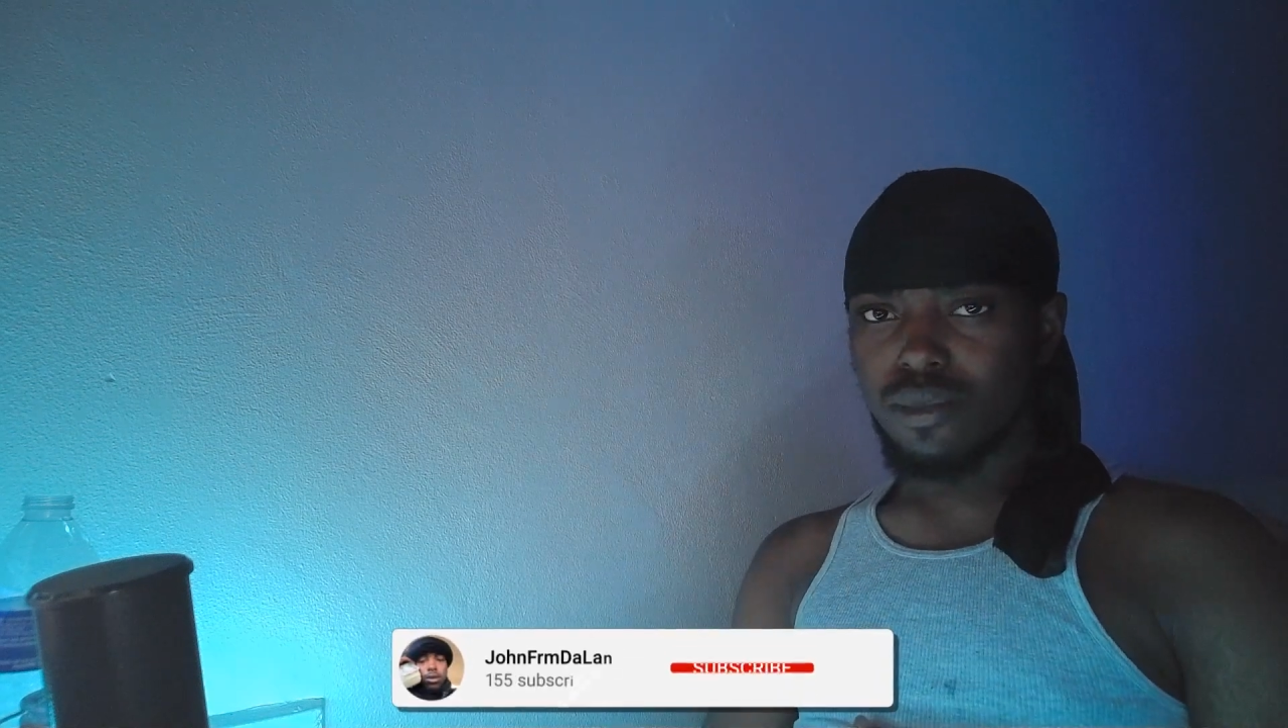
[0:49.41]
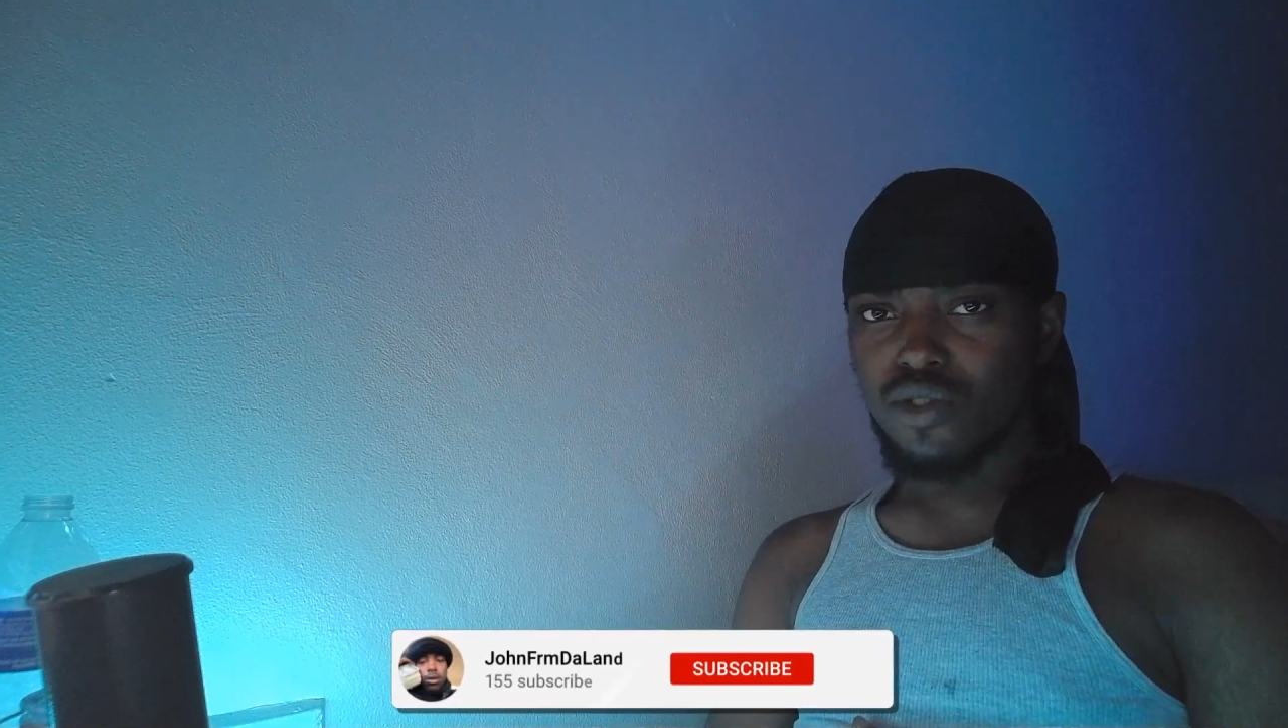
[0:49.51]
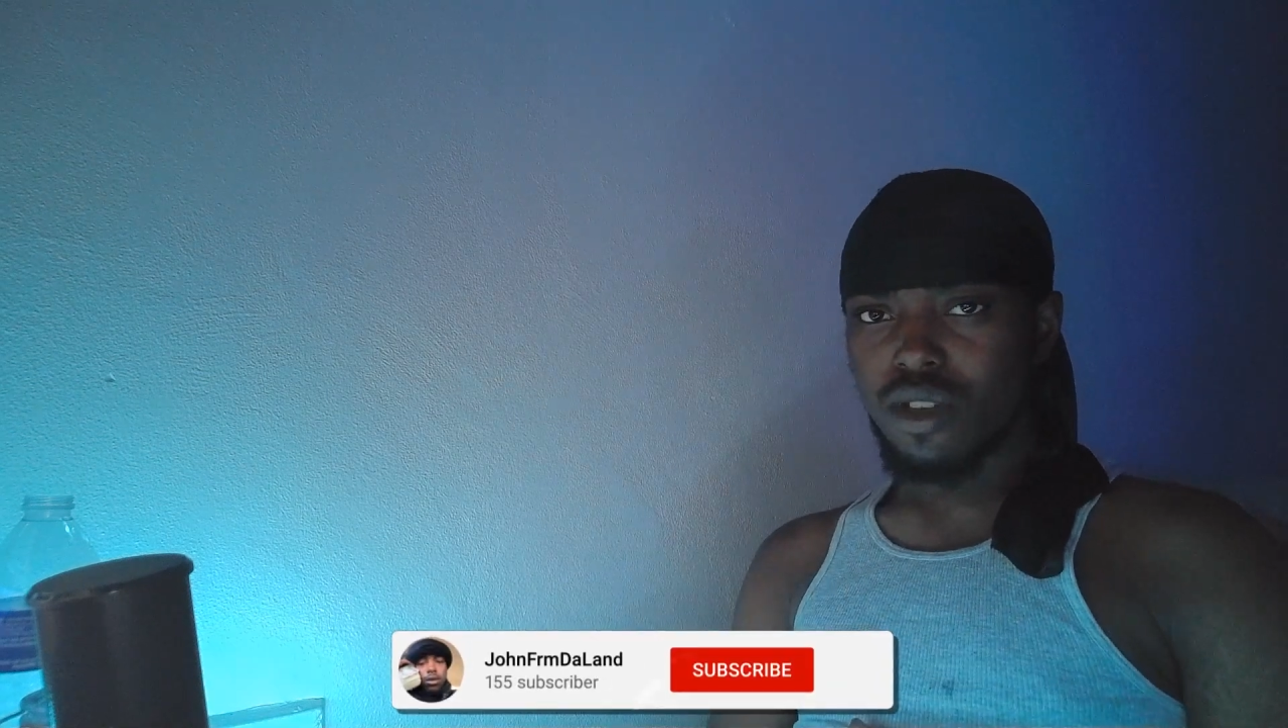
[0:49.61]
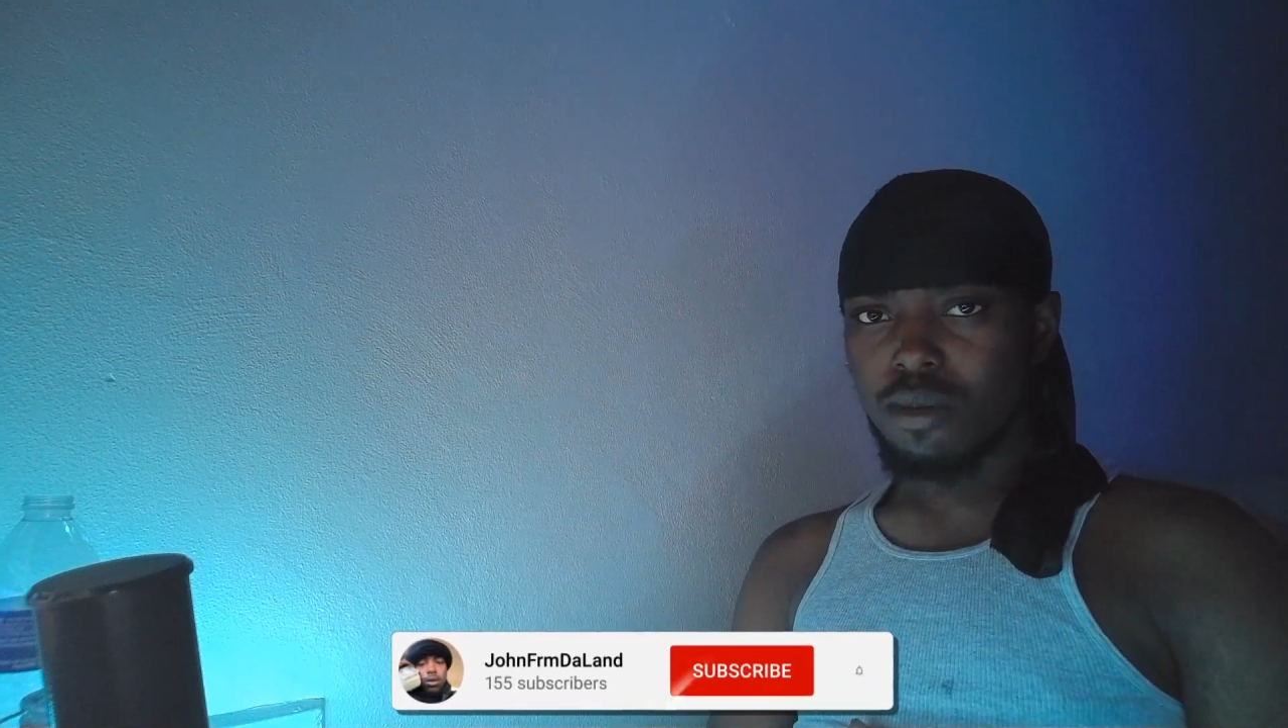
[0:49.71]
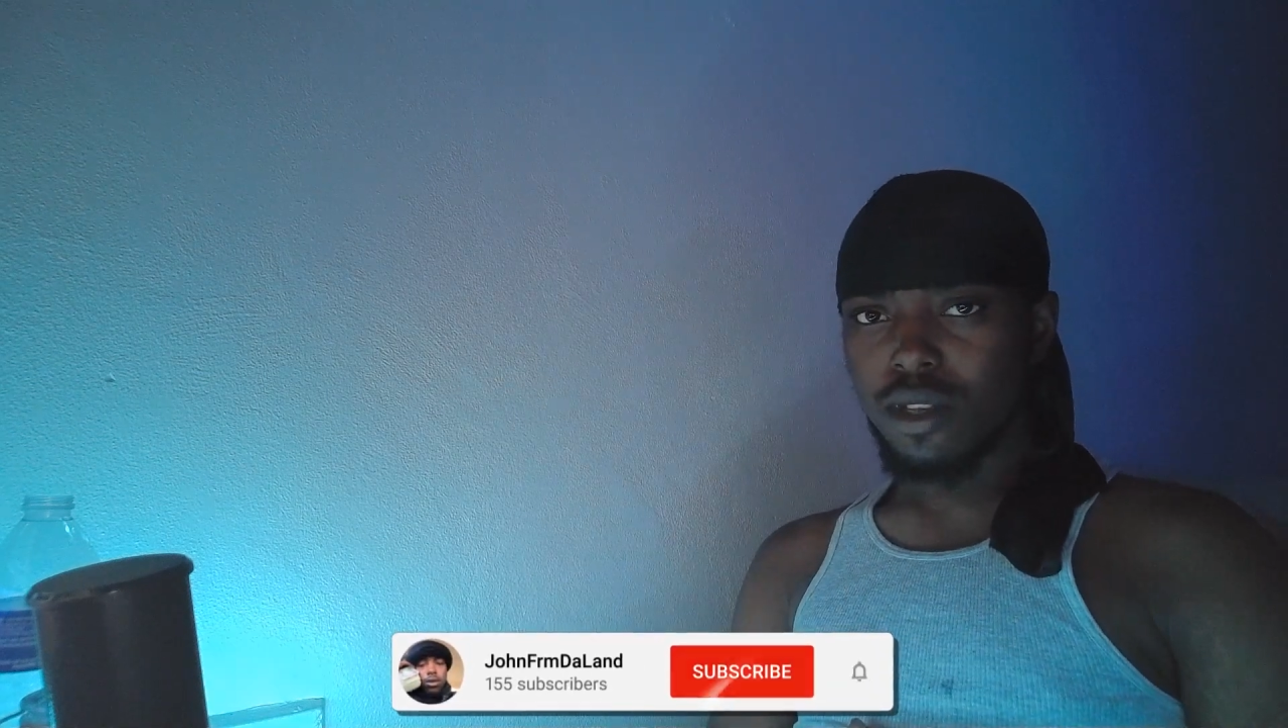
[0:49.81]

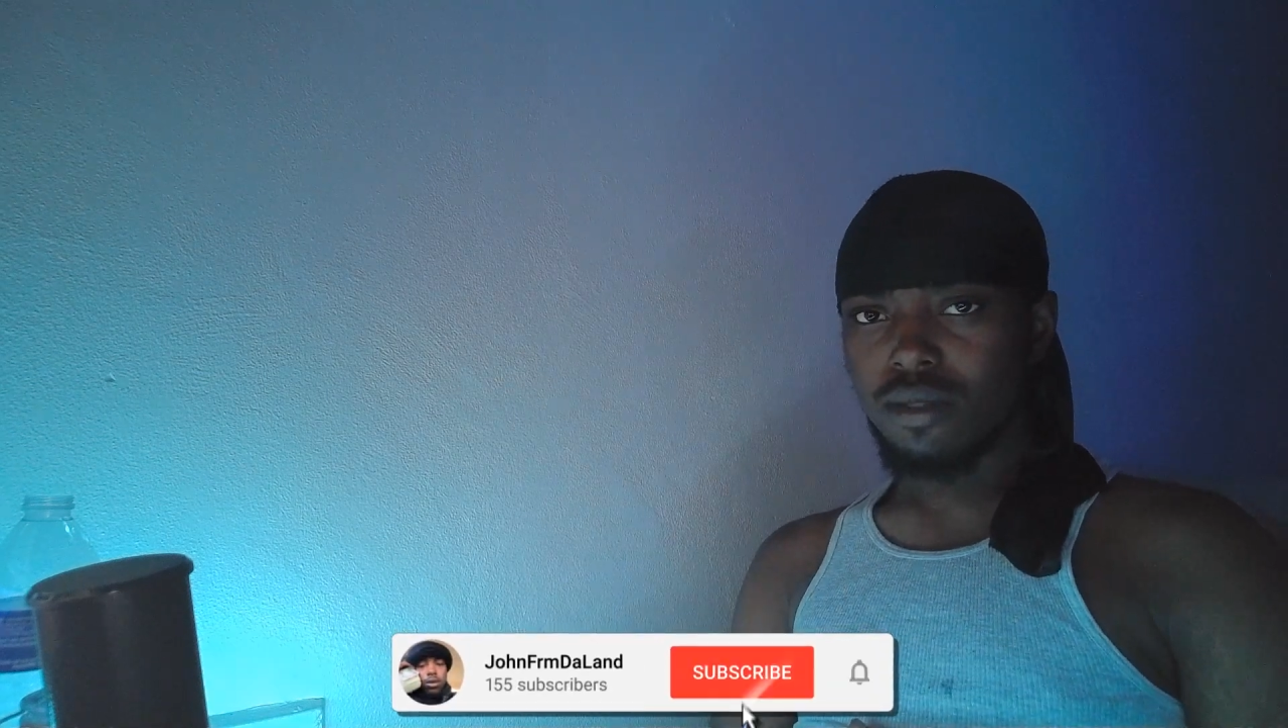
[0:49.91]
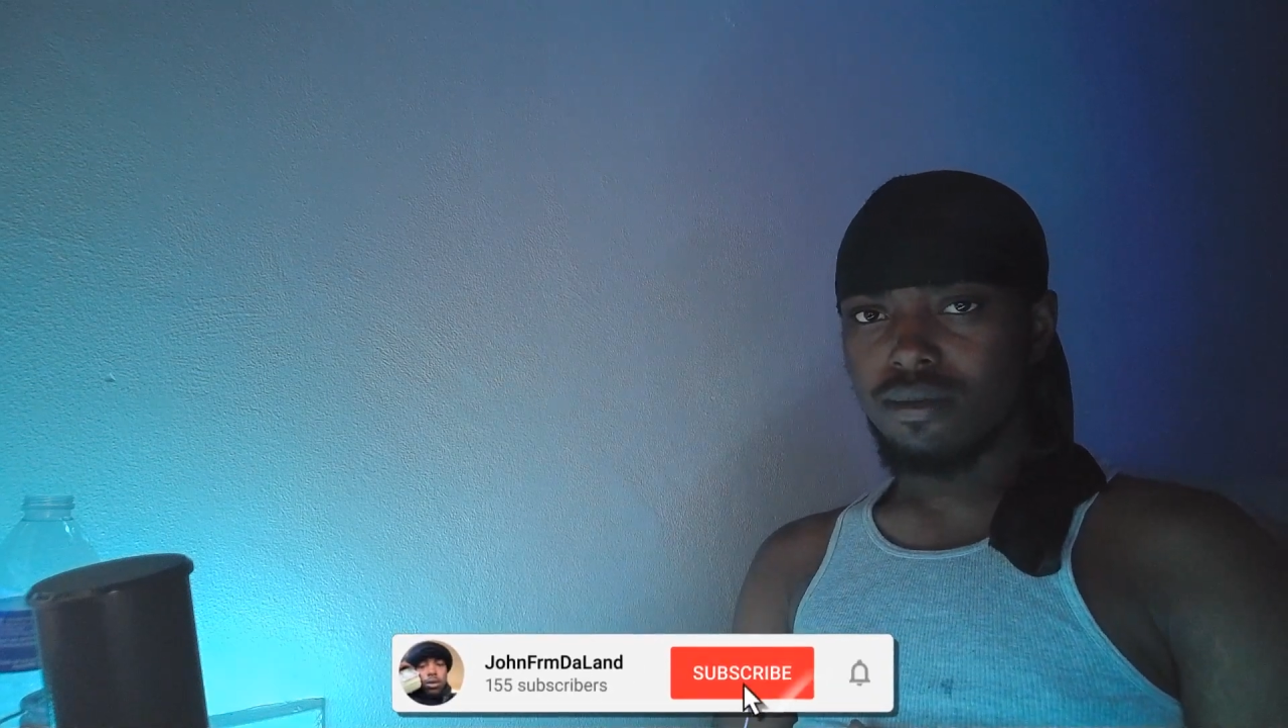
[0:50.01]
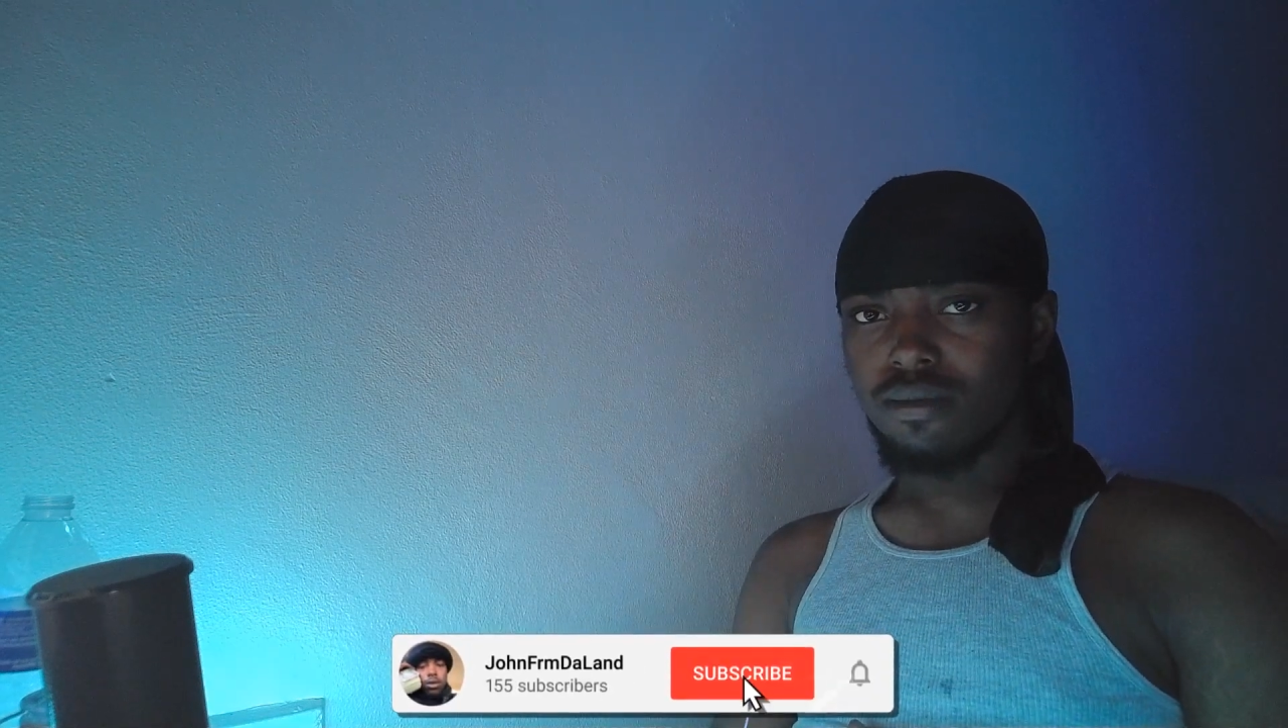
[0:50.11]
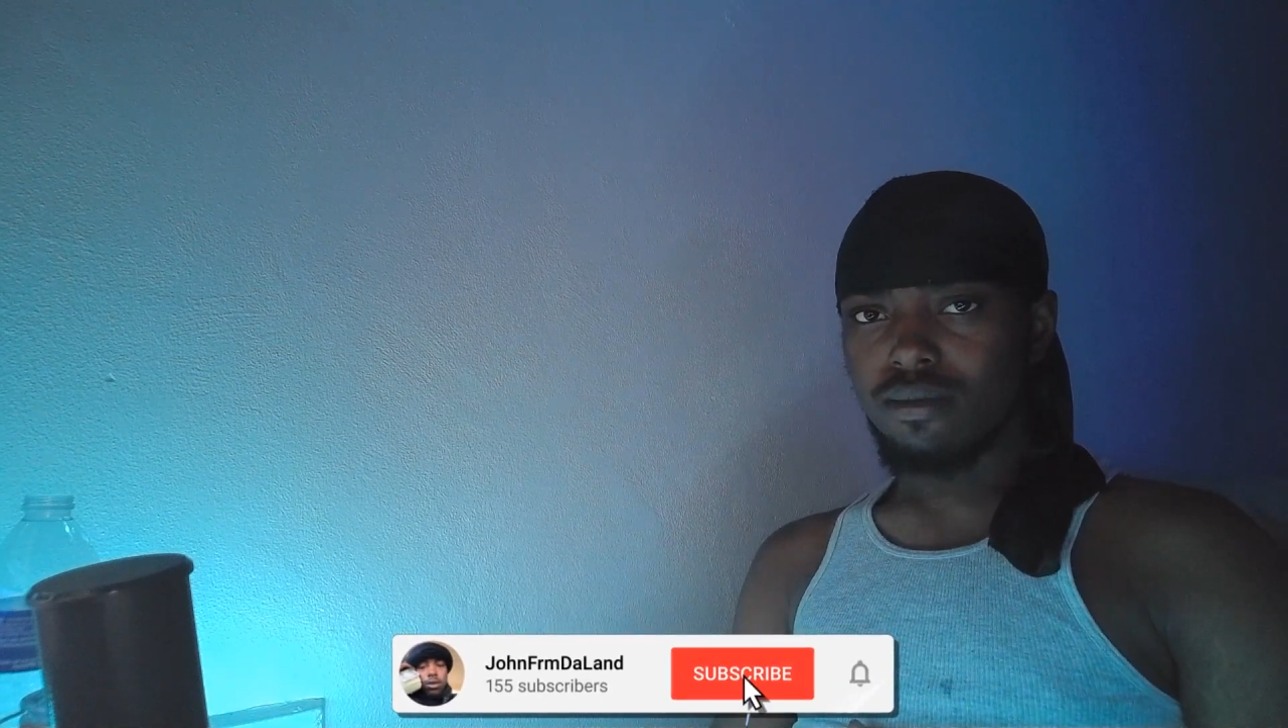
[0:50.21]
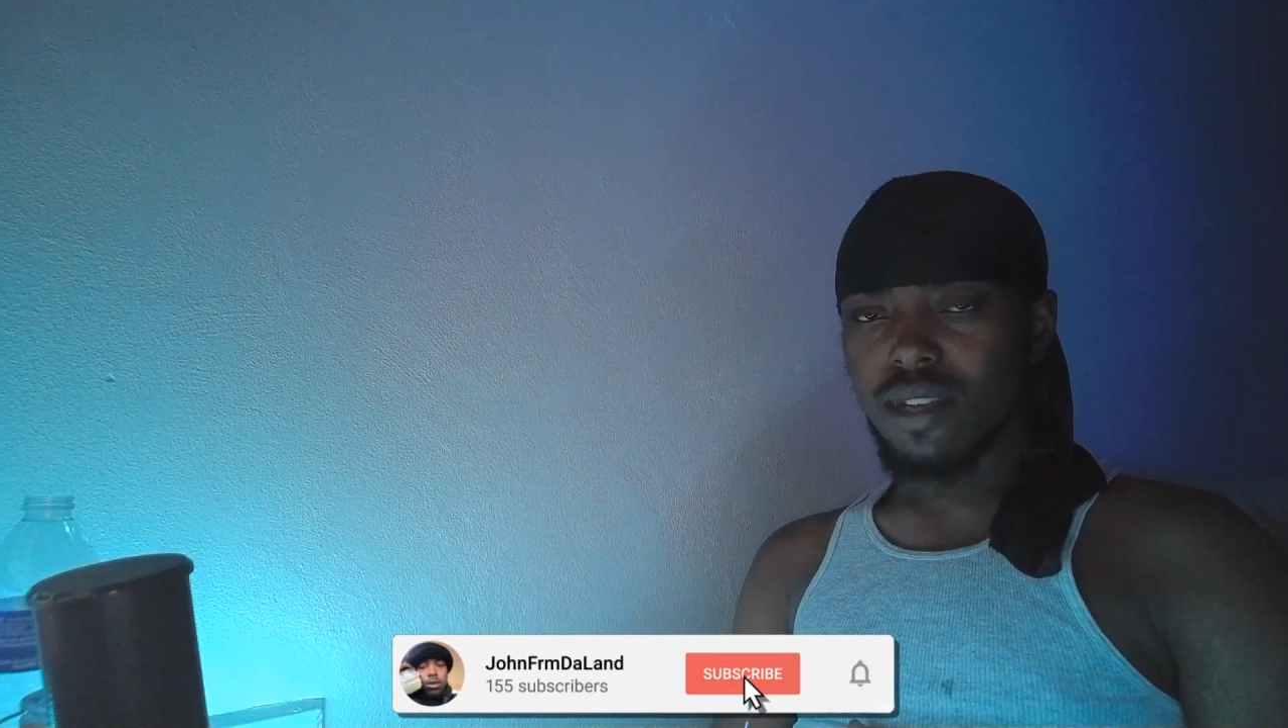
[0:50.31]
Feel me?
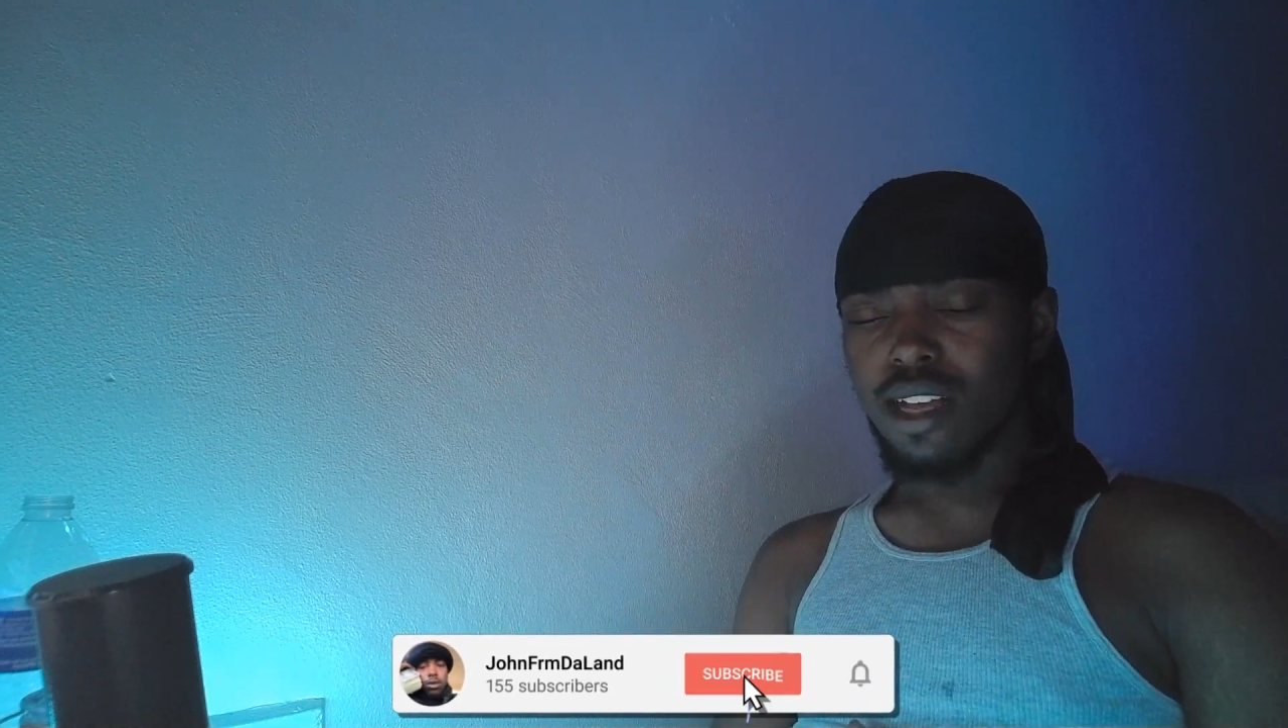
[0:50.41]
It